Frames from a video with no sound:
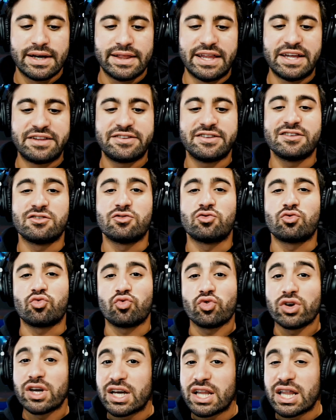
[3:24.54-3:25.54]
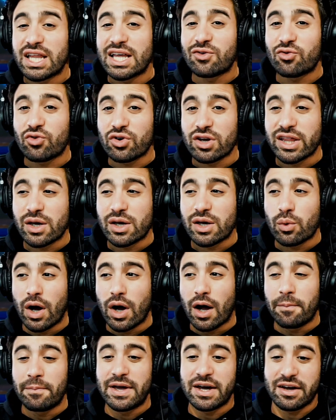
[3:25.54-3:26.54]
This is really, really
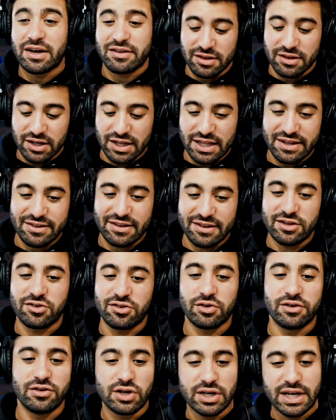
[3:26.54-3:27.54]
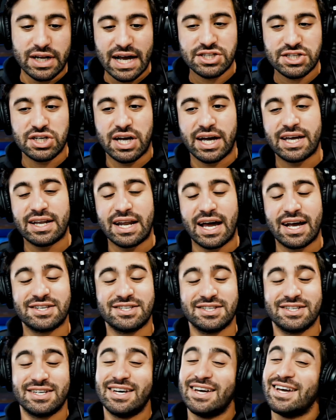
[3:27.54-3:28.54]
well mixed. Look, listen, so you can actually, I can
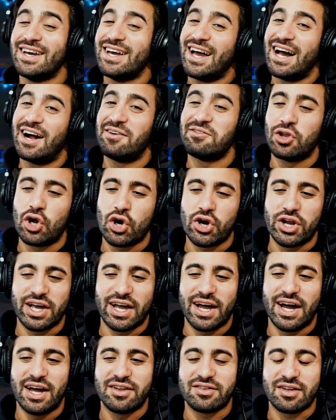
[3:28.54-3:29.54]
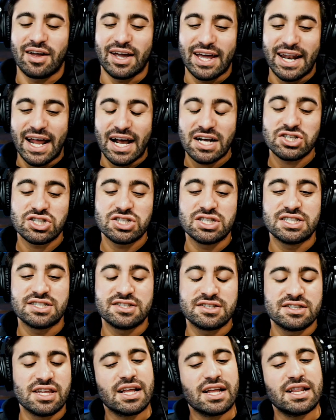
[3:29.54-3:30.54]
actually, I'm learning, guys. I can actually
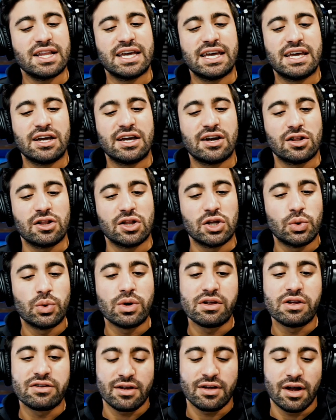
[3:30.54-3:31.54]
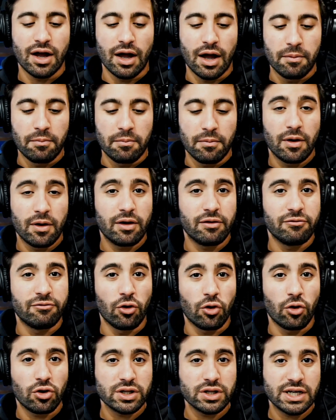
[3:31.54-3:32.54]
distinctly hear Louis' uh,
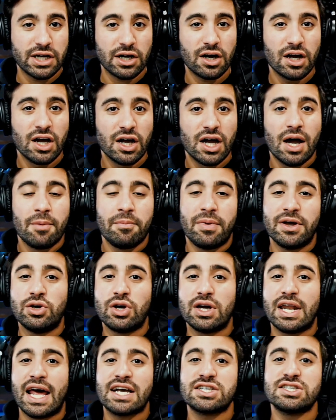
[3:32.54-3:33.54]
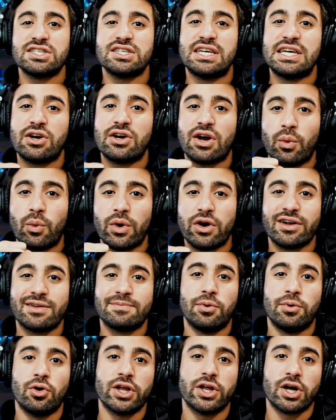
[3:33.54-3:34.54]
vocal in here, but you can actually hear where he's
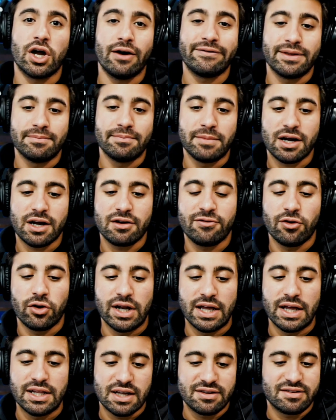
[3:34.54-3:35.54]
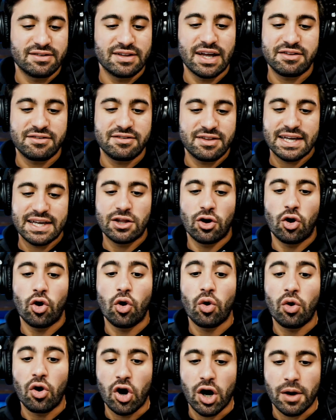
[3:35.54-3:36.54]
pulling off the microphone because he's not singing the
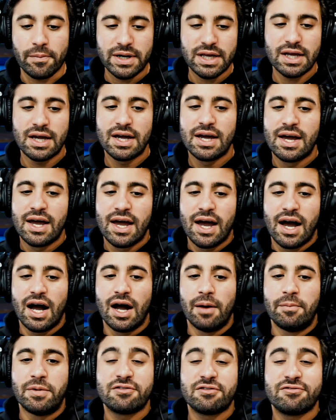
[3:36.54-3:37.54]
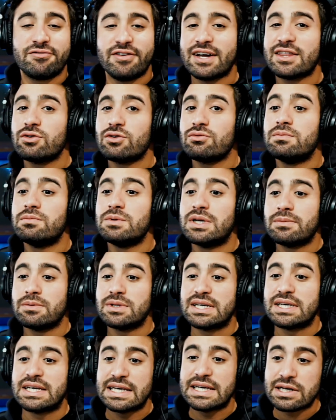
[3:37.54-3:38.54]
whole harmony. Uh, but the fact that we've been able
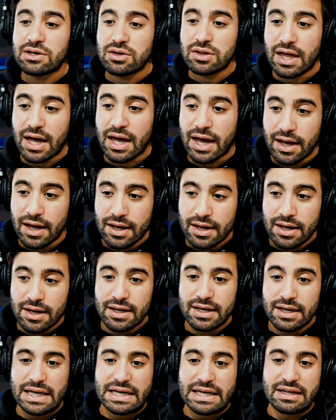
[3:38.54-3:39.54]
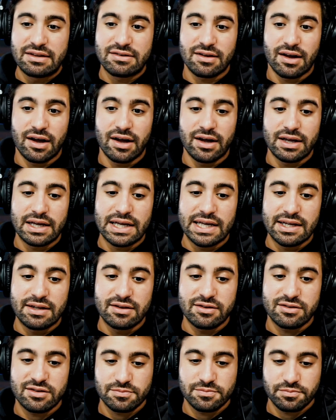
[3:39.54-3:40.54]
to hear that is uh,
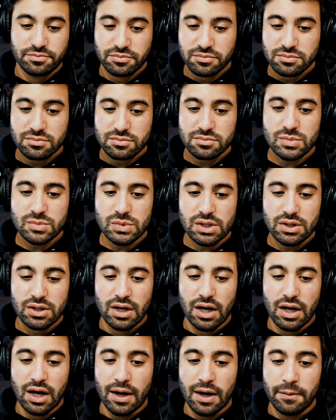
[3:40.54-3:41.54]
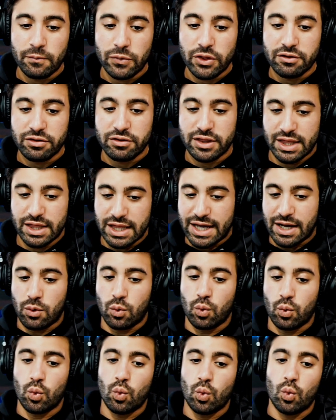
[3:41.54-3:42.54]
is um, the like
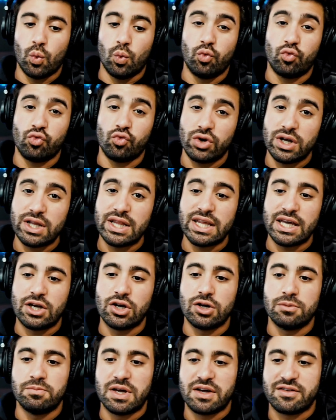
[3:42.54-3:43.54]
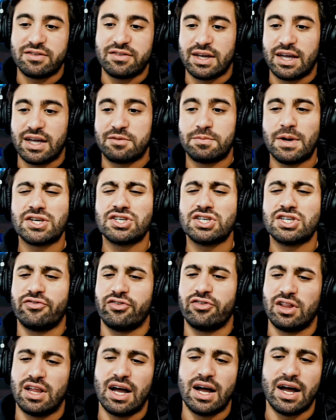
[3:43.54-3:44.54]
really good mixing, especially
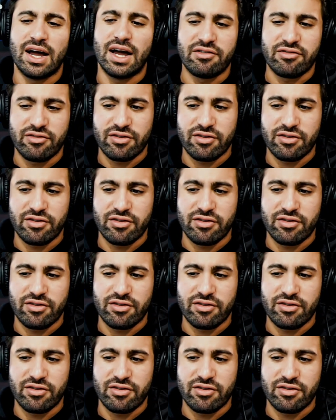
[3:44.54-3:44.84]
for live.